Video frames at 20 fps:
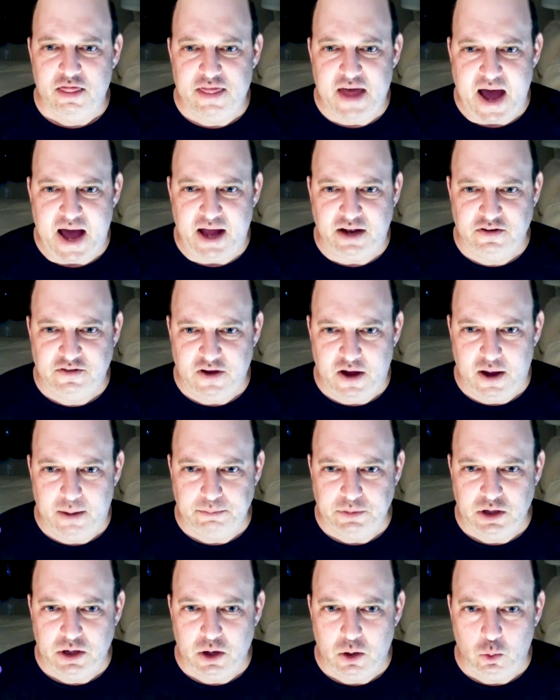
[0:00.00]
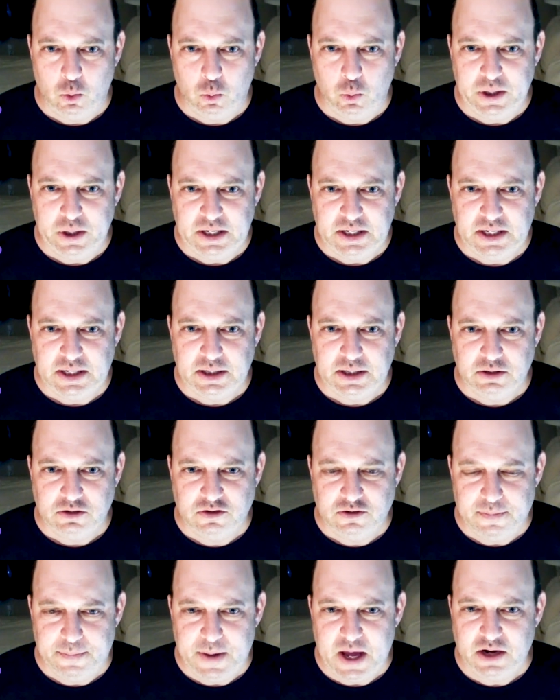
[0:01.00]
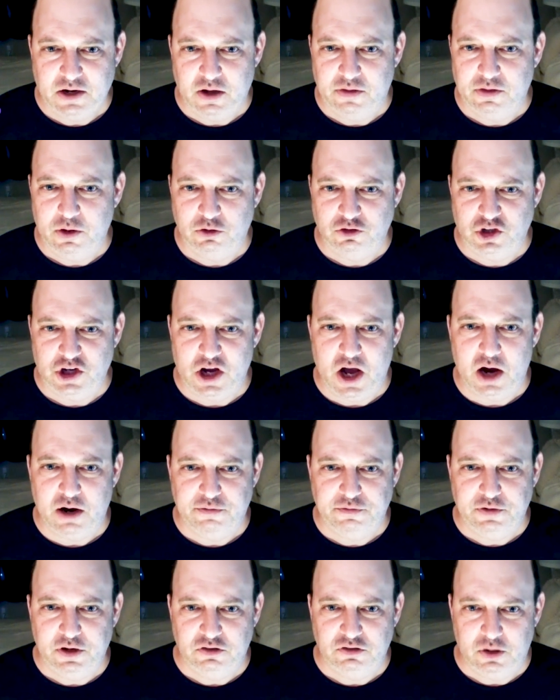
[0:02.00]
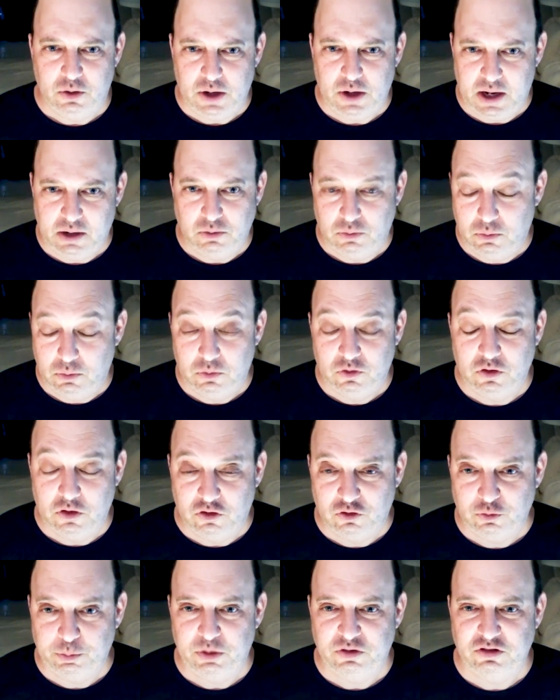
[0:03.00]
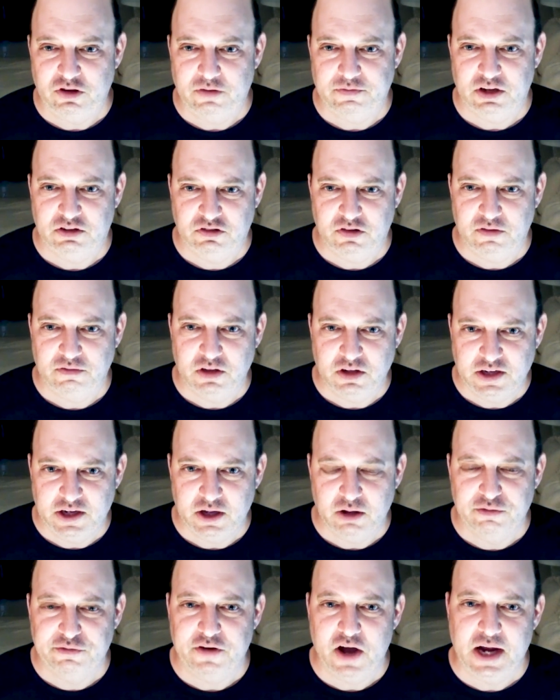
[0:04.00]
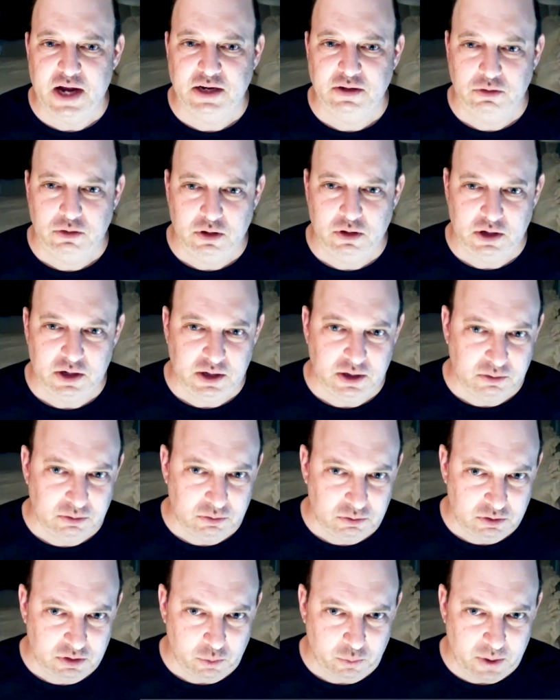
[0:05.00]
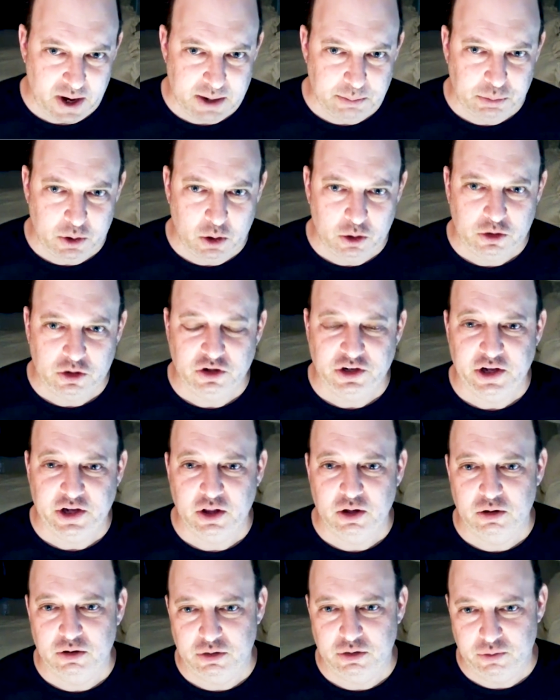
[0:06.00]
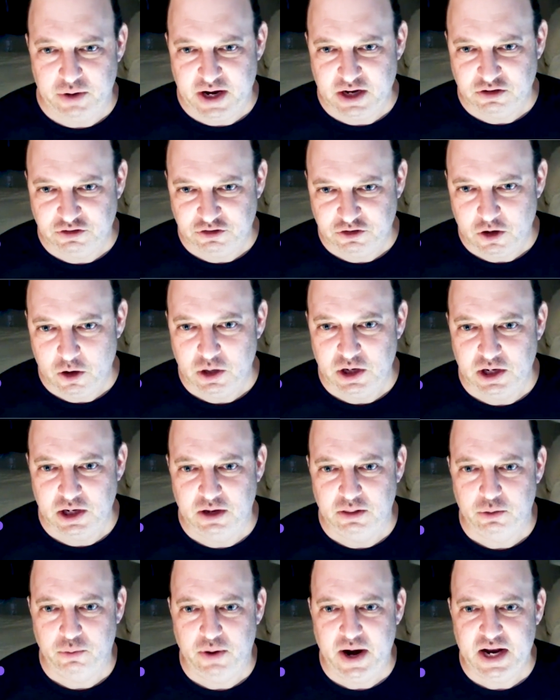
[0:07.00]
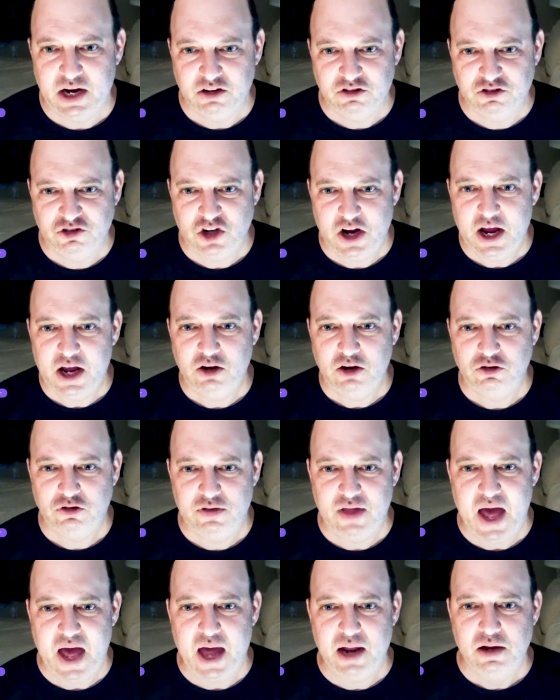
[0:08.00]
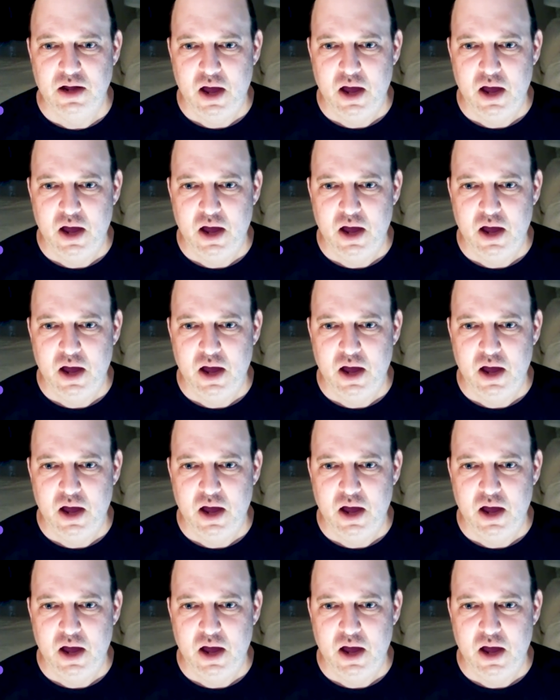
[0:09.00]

that, um, you know, we depending on those geographies and, and the specifics of the deal, finding the, the right broker dealer, the right custodian, and the right exchange that